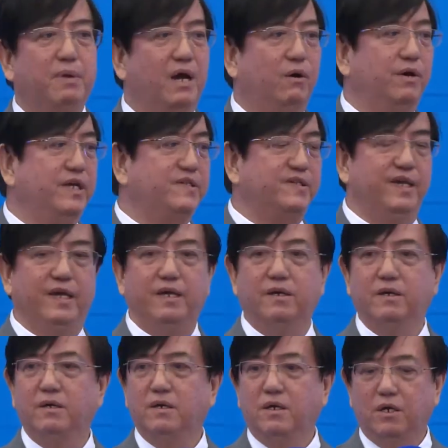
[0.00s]
Park already said,
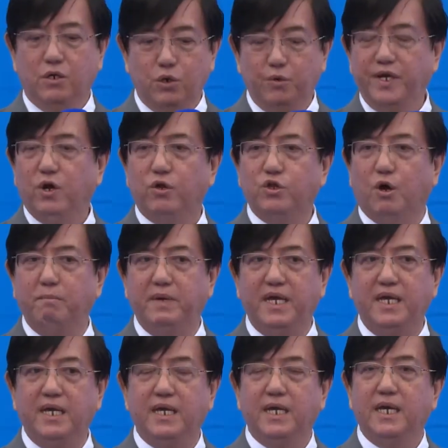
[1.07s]
doing
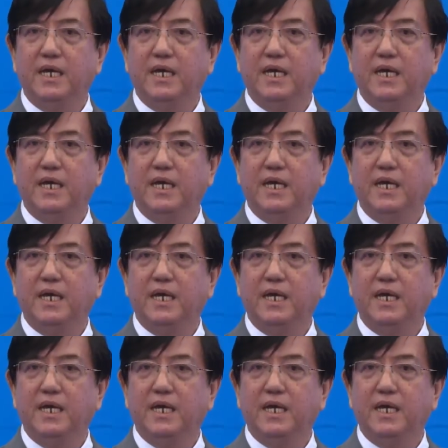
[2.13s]
Atomy